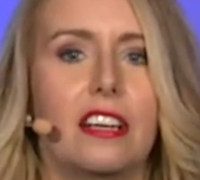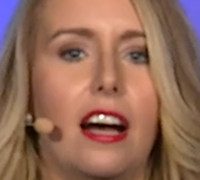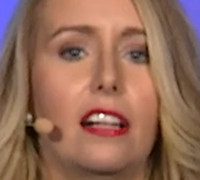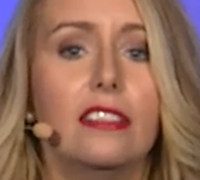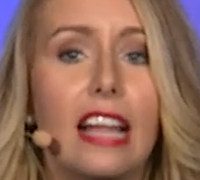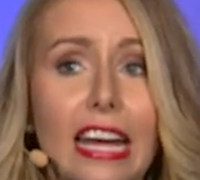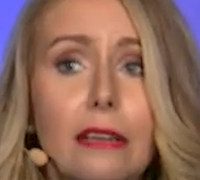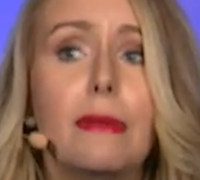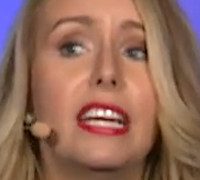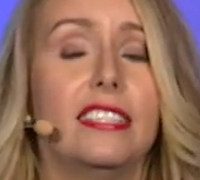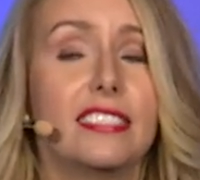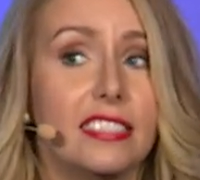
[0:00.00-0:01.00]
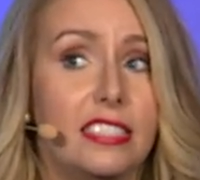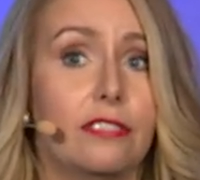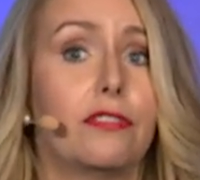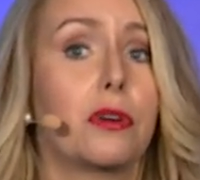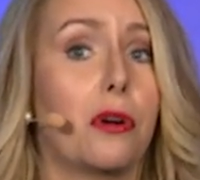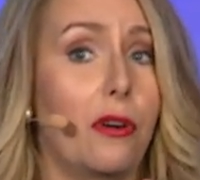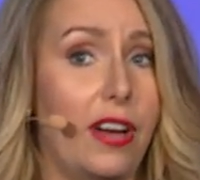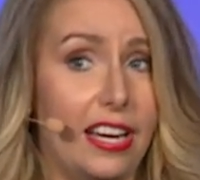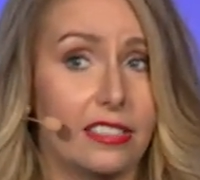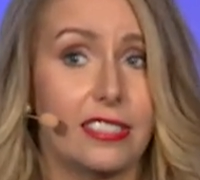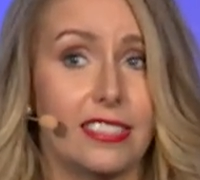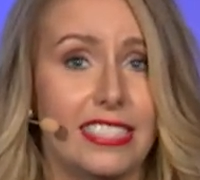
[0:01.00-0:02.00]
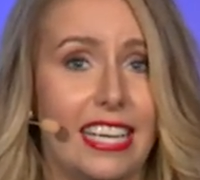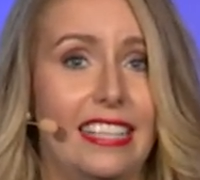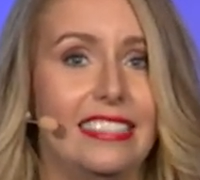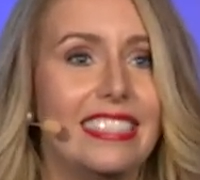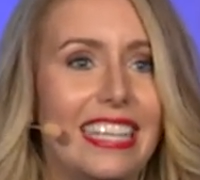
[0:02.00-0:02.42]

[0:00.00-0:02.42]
alignment is a difficult exercise.